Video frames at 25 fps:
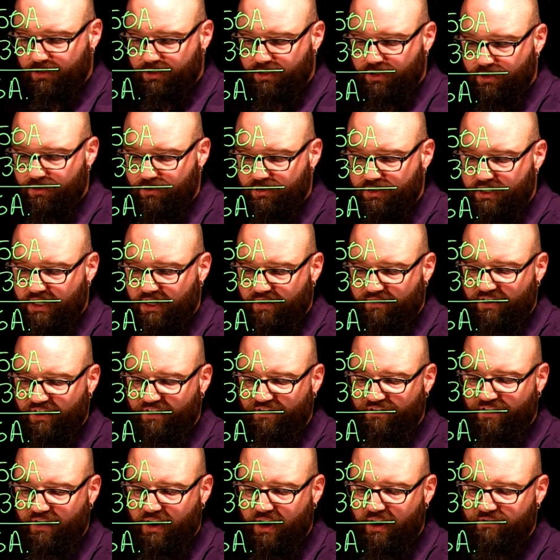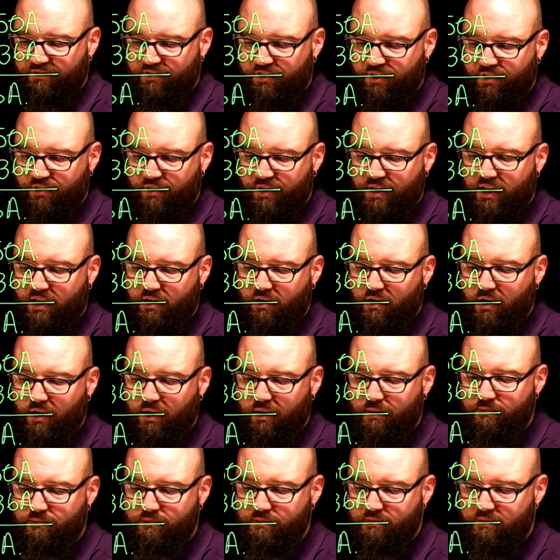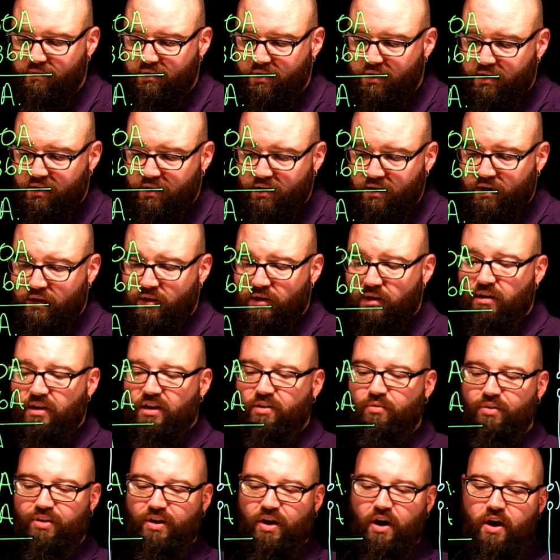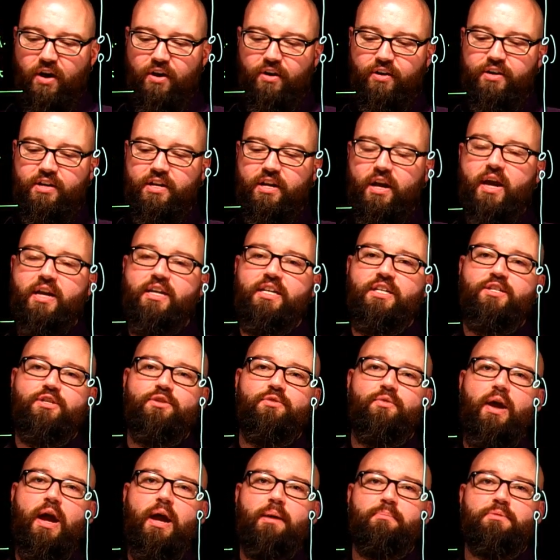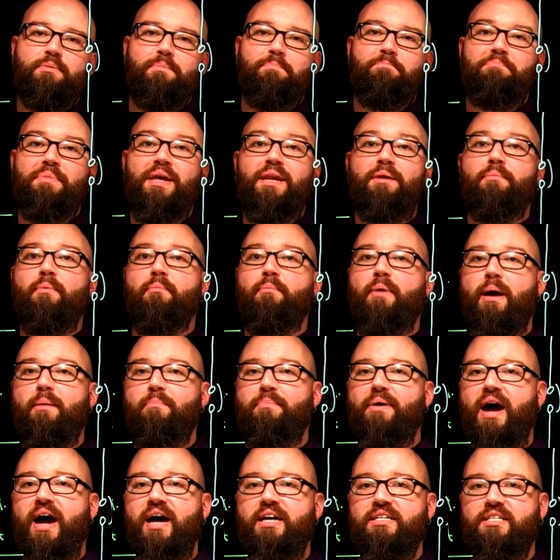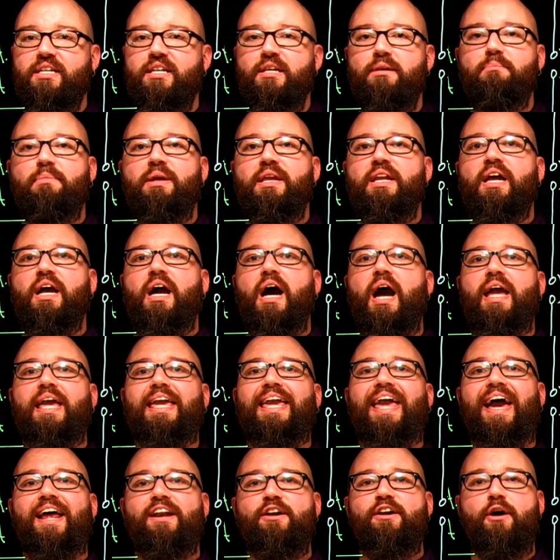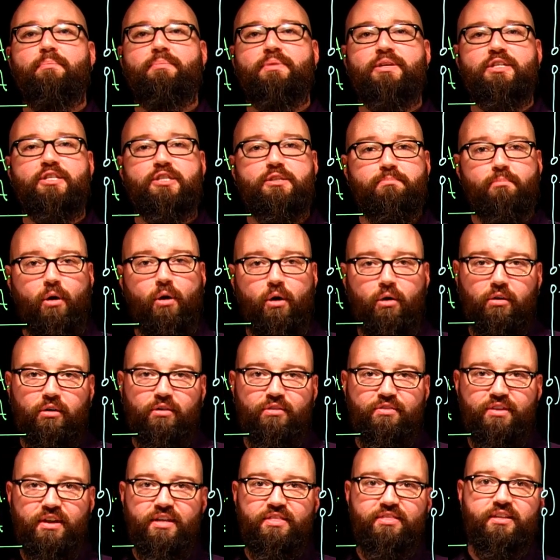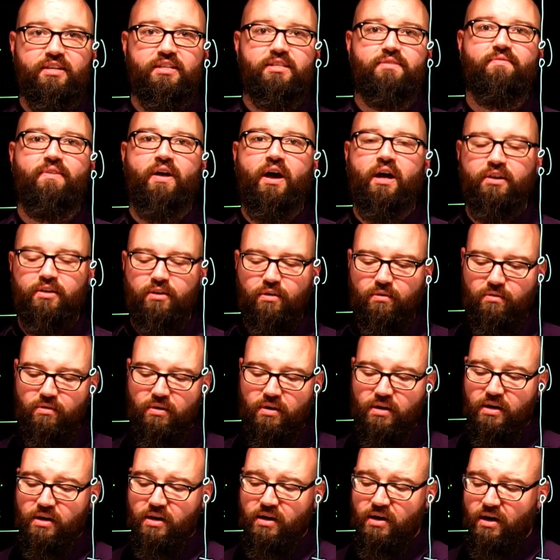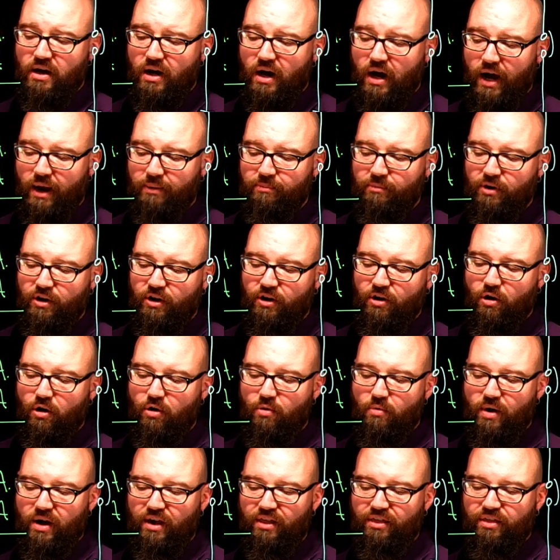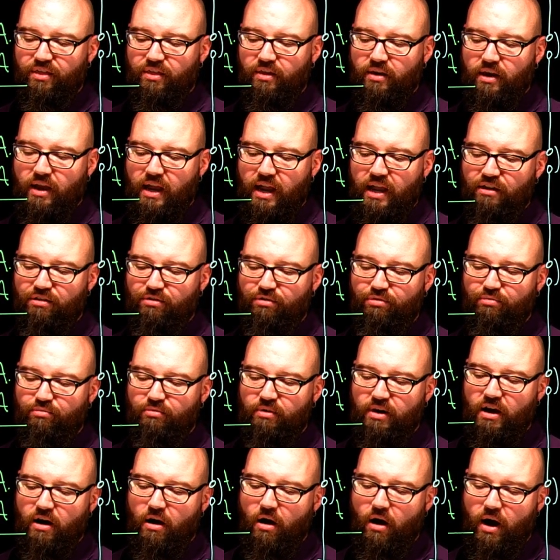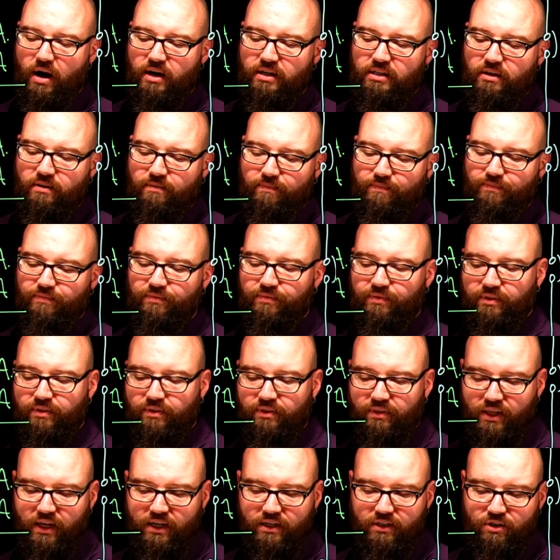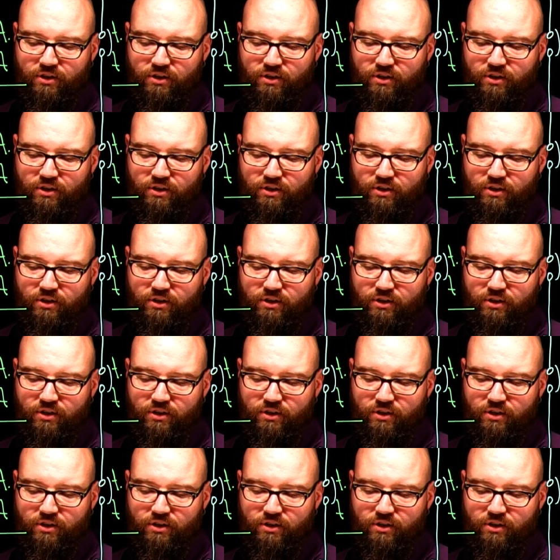two, 75 degree column with 192 amps, minimum ampacity, meaning I cannot be smaller than this value. I'm going to go with a 3-aught that is